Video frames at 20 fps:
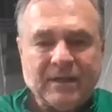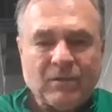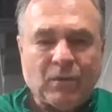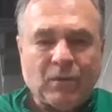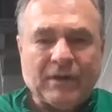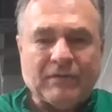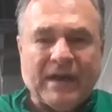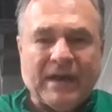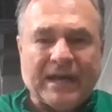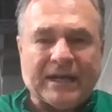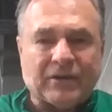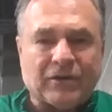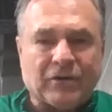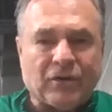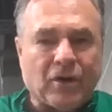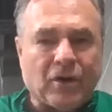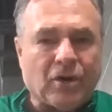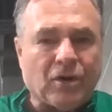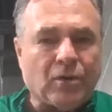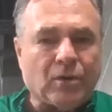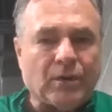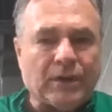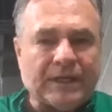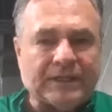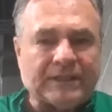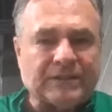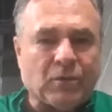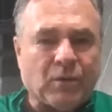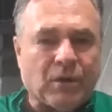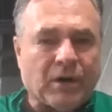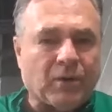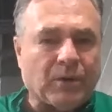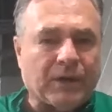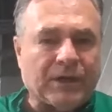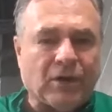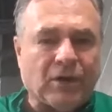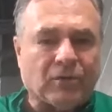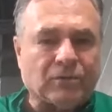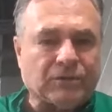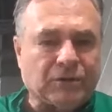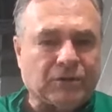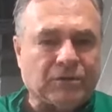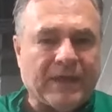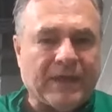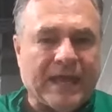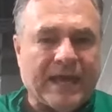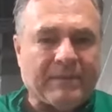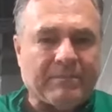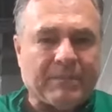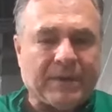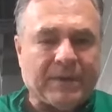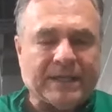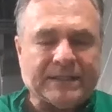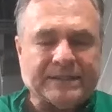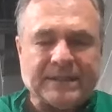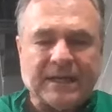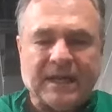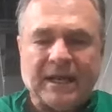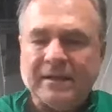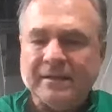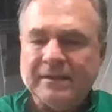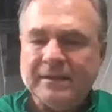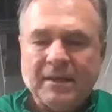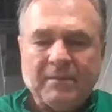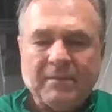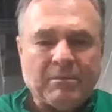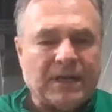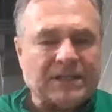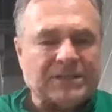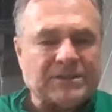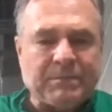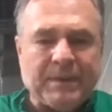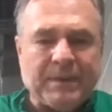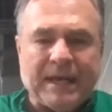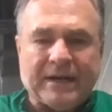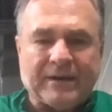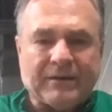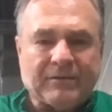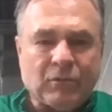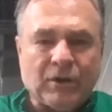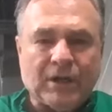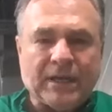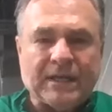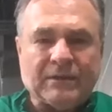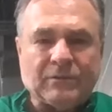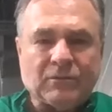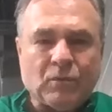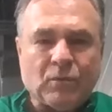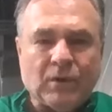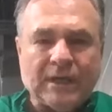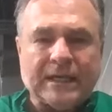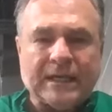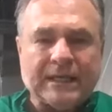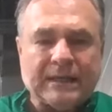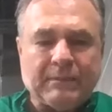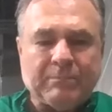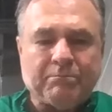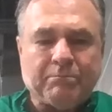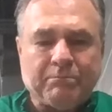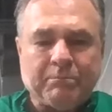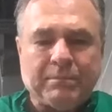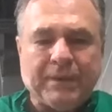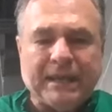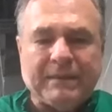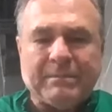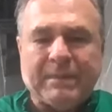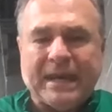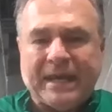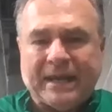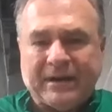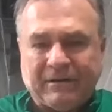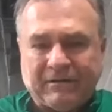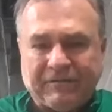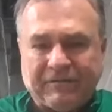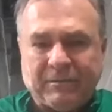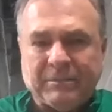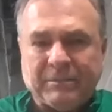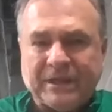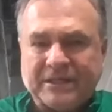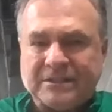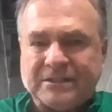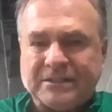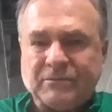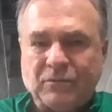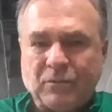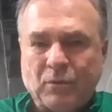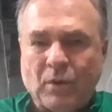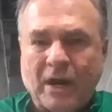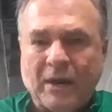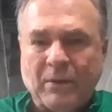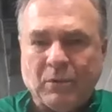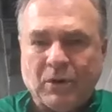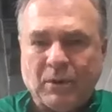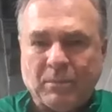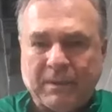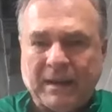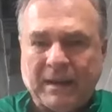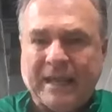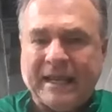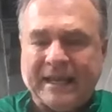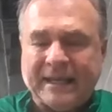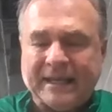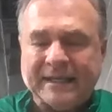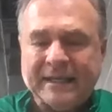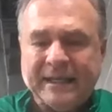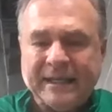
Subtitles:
We've got to grow into where we don't do that. But much better. We can be better from this way we're playing.